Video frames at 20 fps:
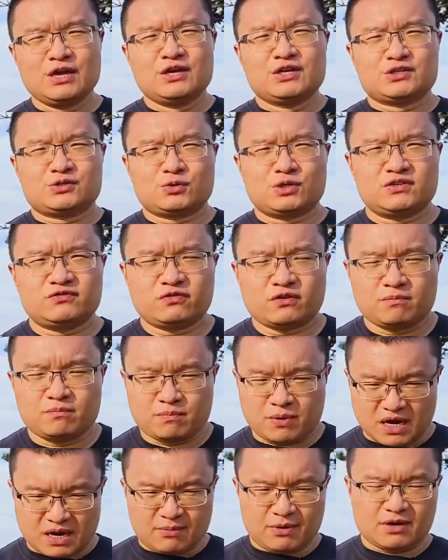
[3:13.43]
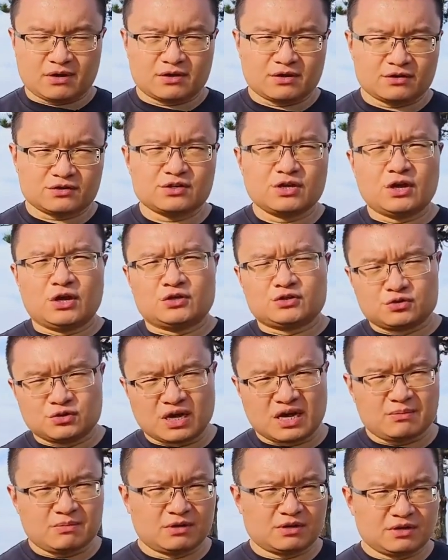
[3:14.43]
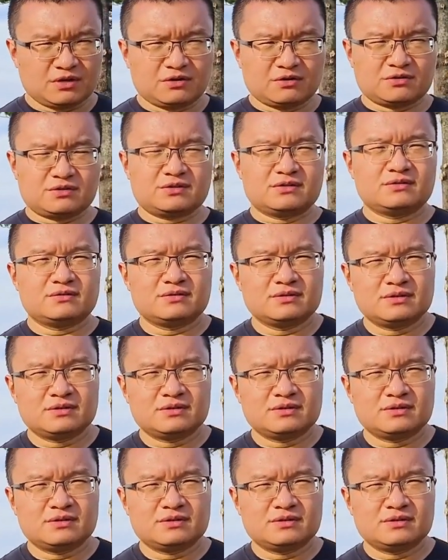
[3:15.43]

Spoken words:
Switch from barbell curls to hammer curls.